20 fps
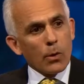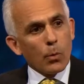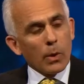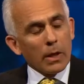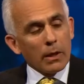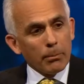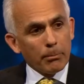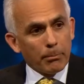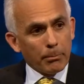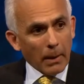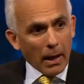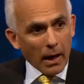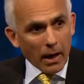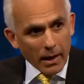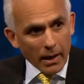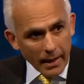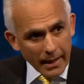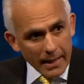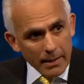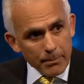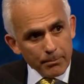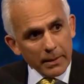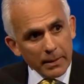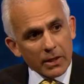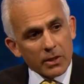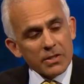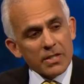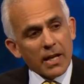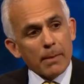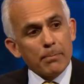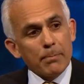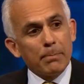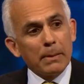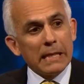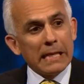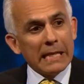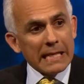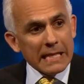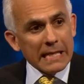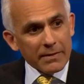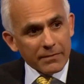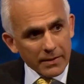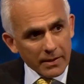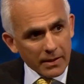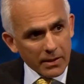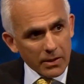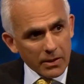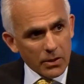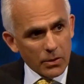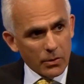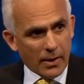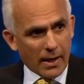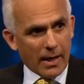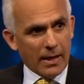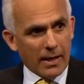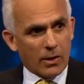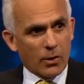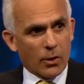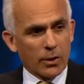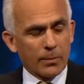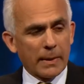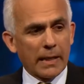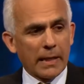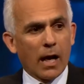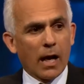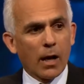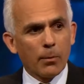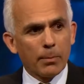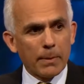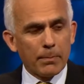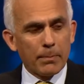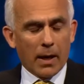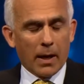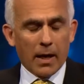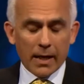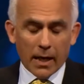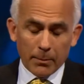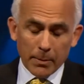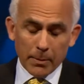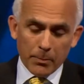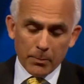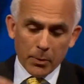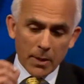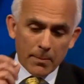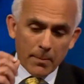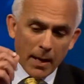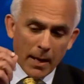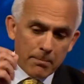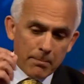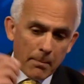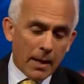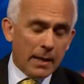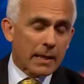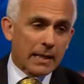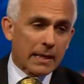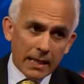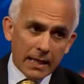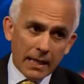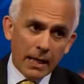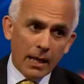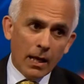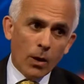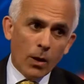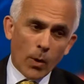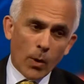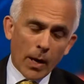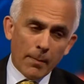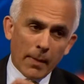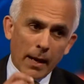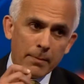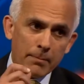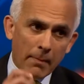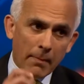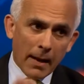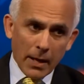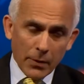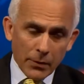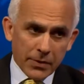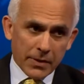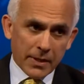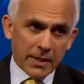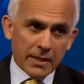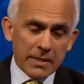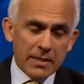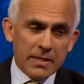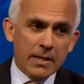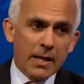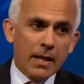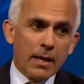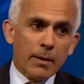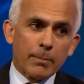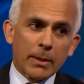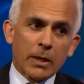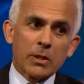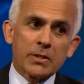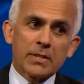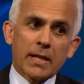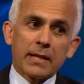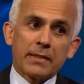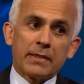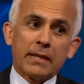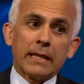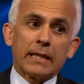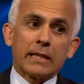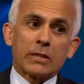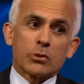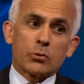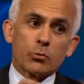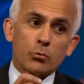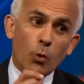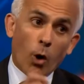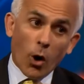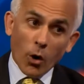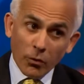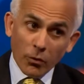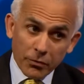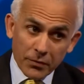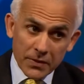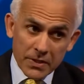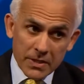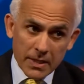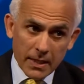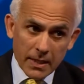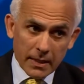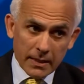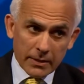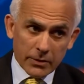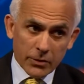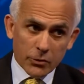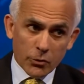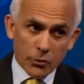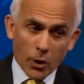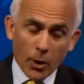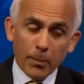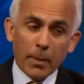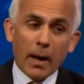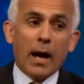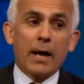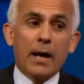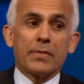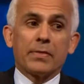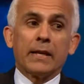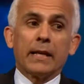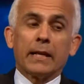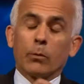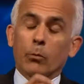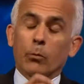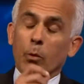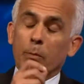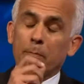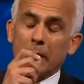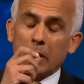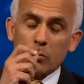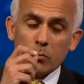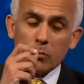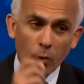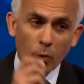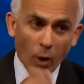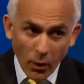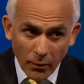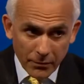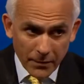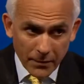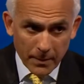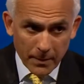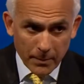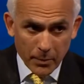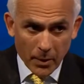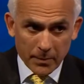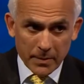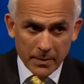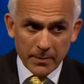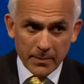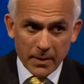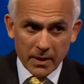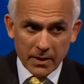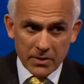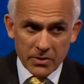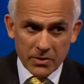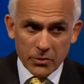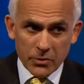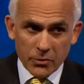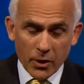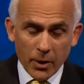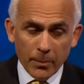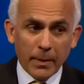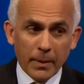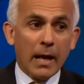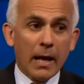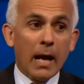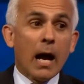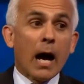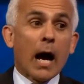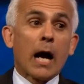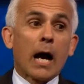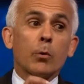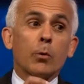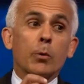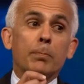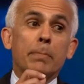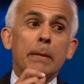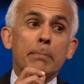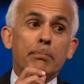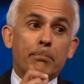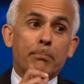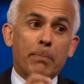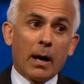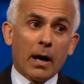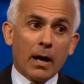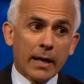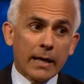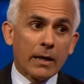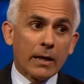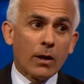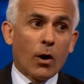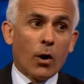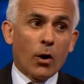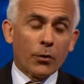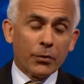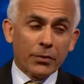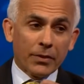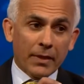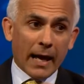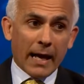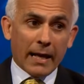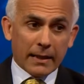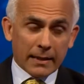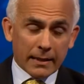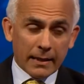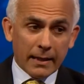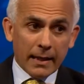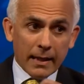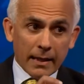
will buy because I believe in the UK economy. I'll be putting my money where my mouth is because I think it's wrong for sterling to drop. I think it would be wrong for the property markets to drop. I would be buying on that